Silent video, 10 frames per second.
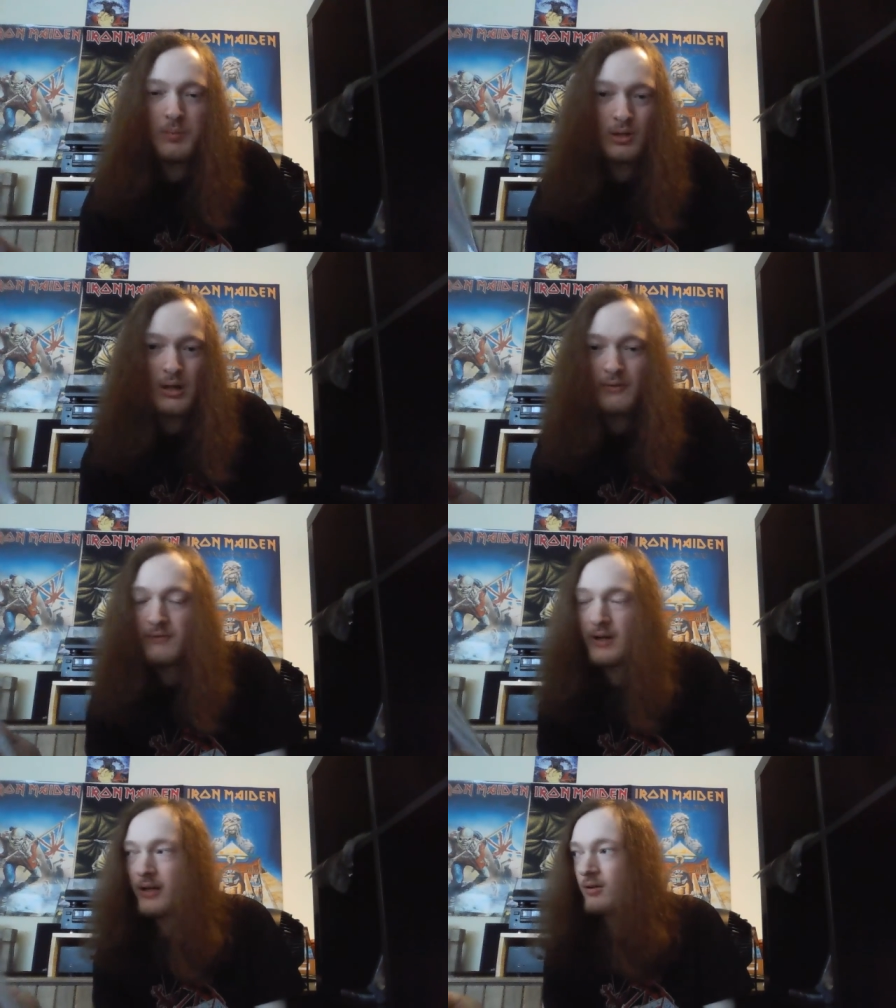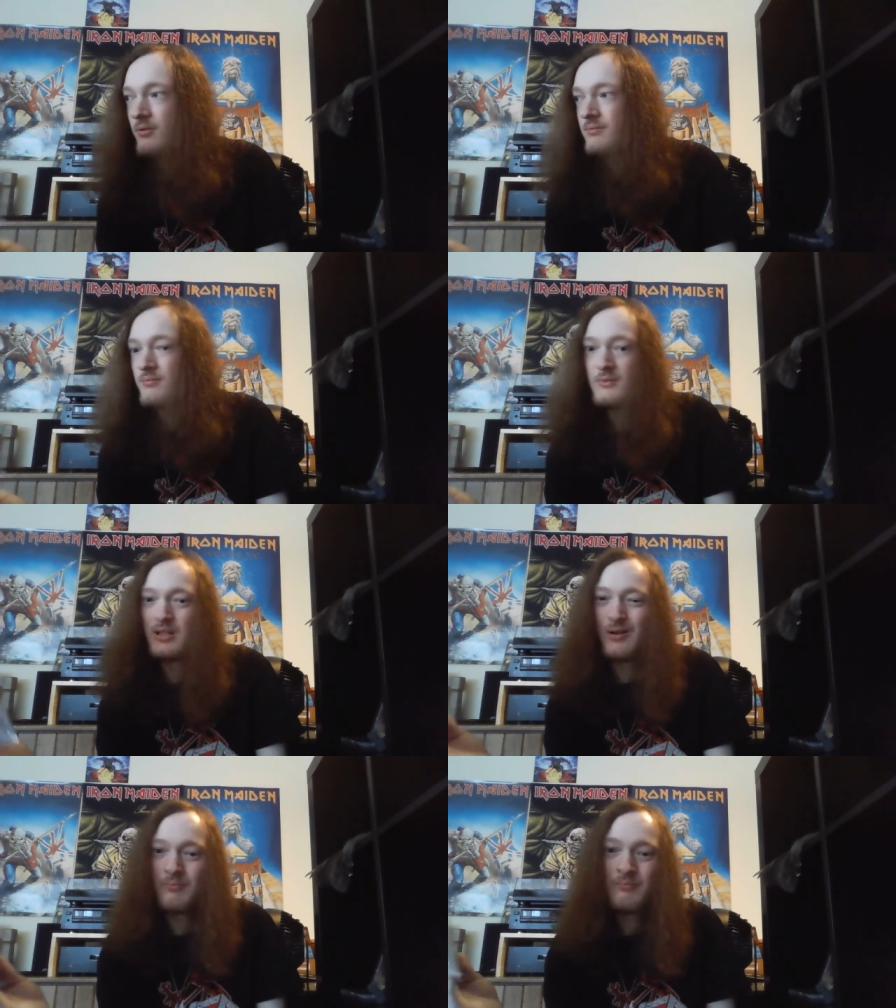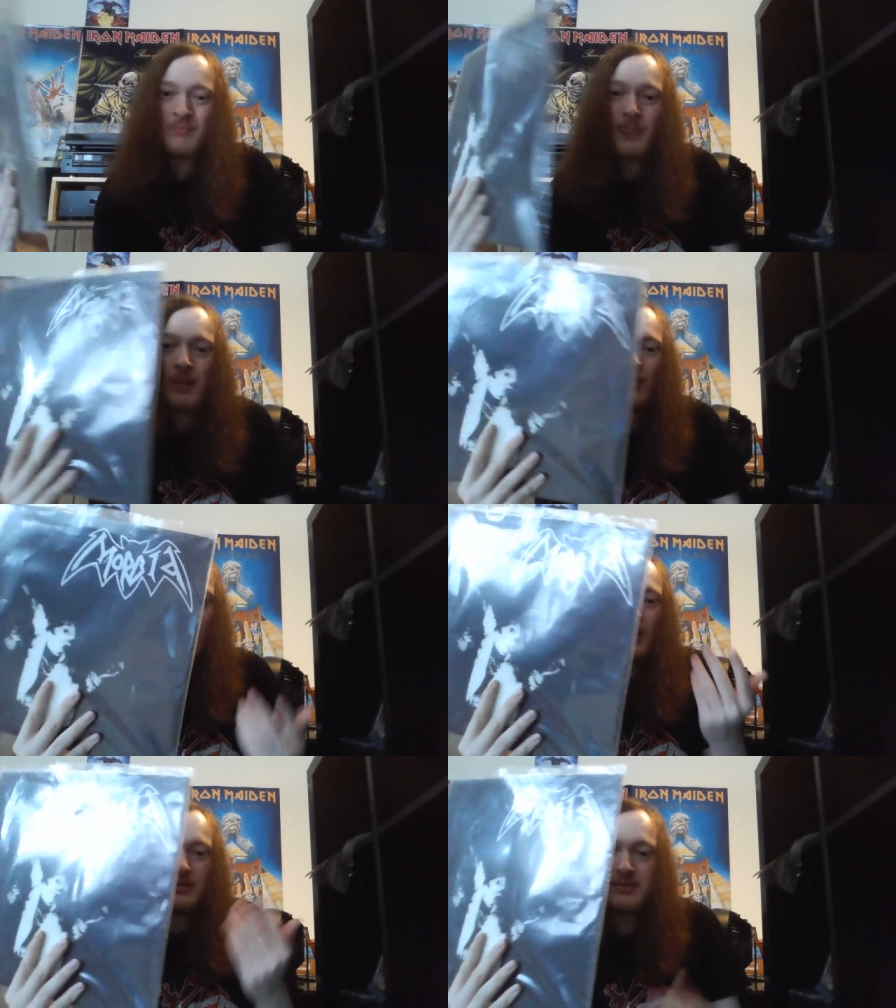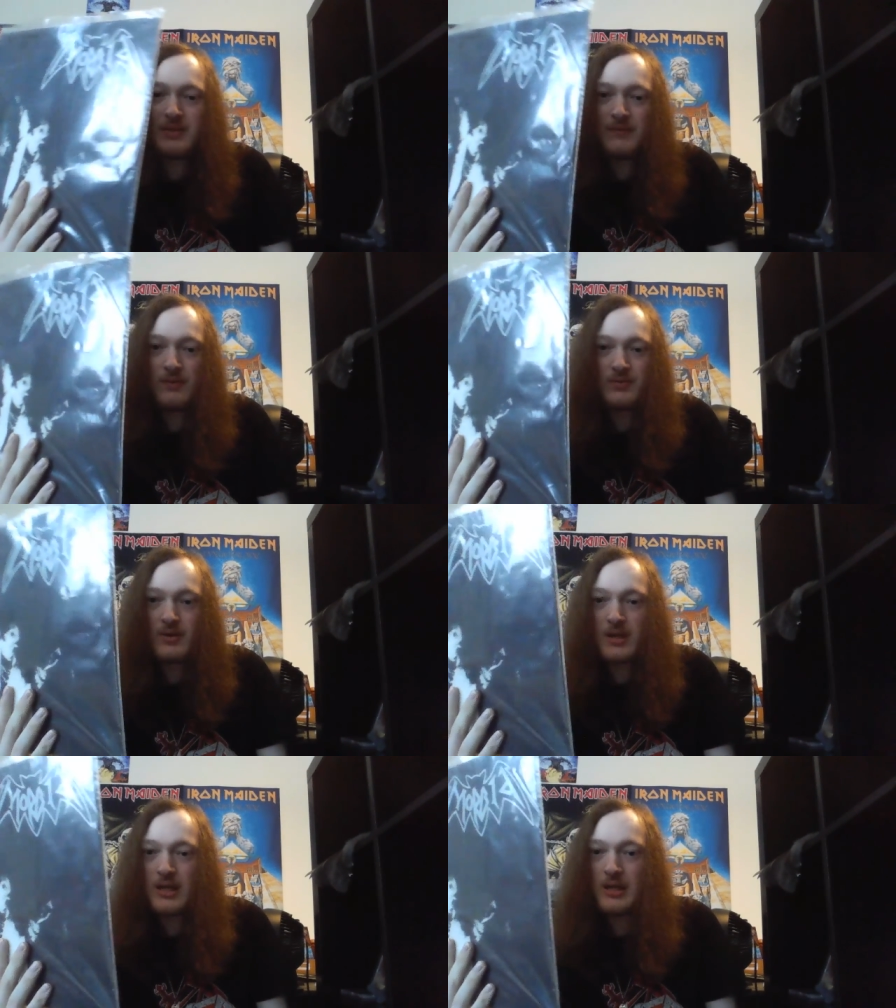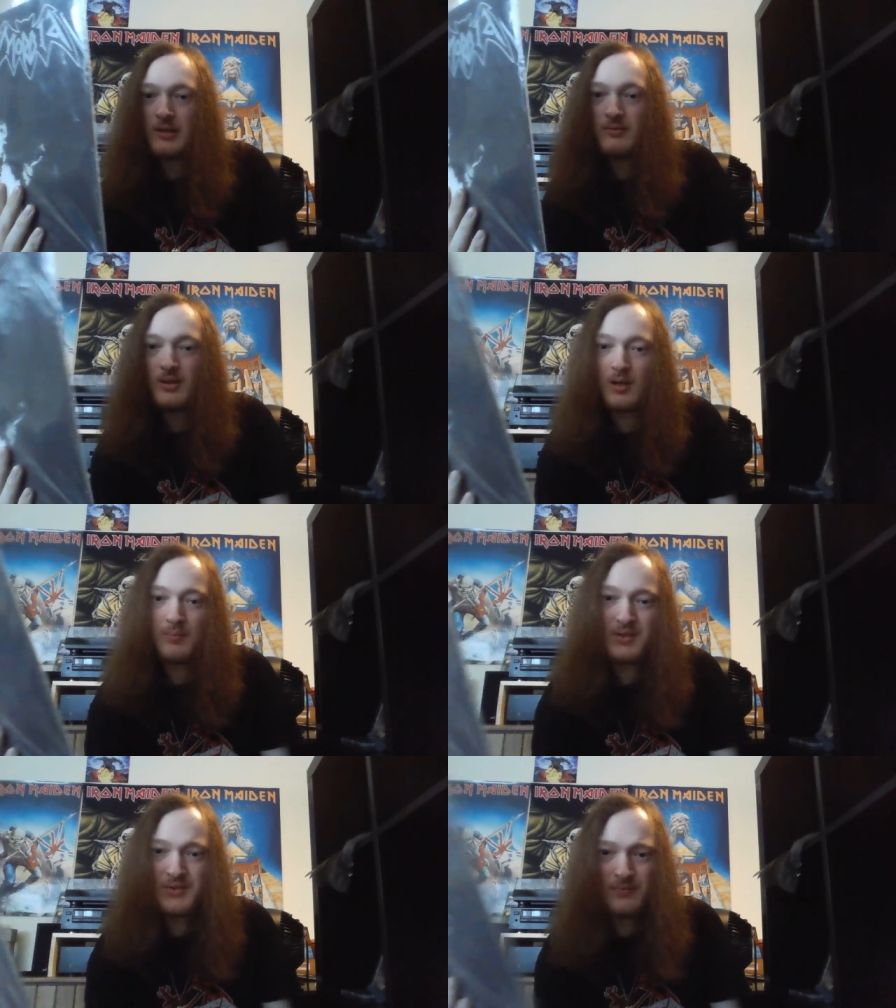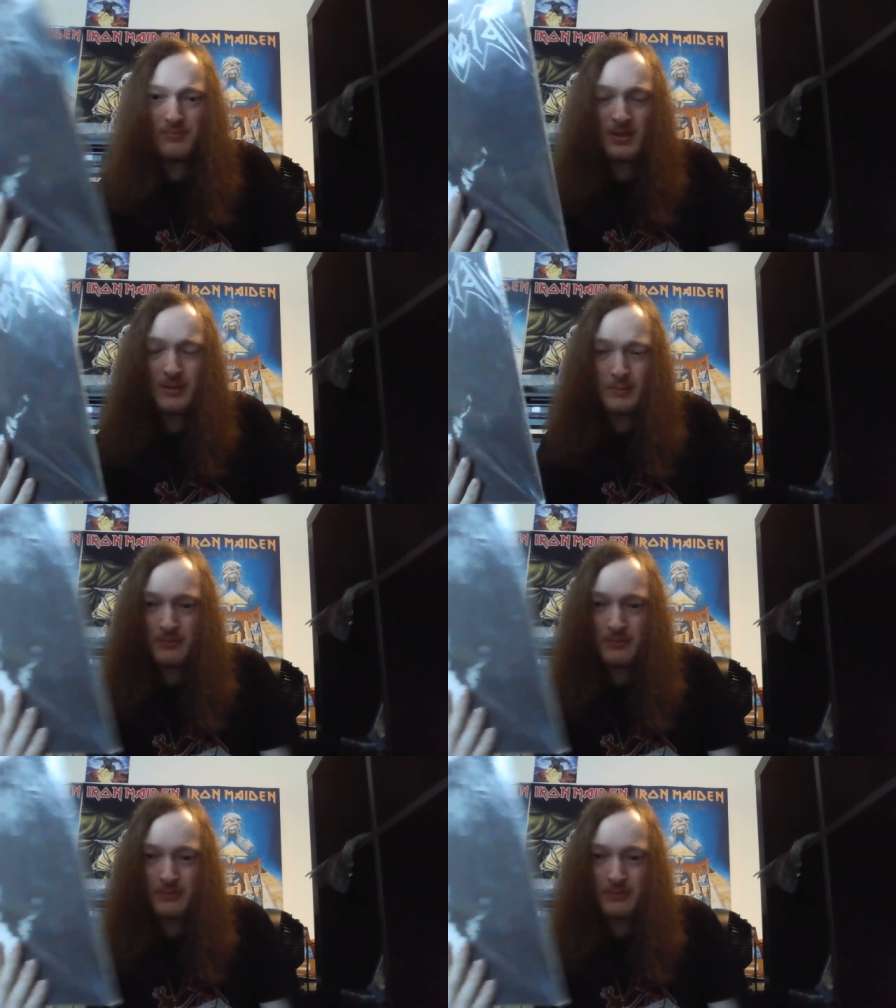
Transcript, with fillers: pull out the vinyl, you know, uh, to see if it was okay, you know, because it,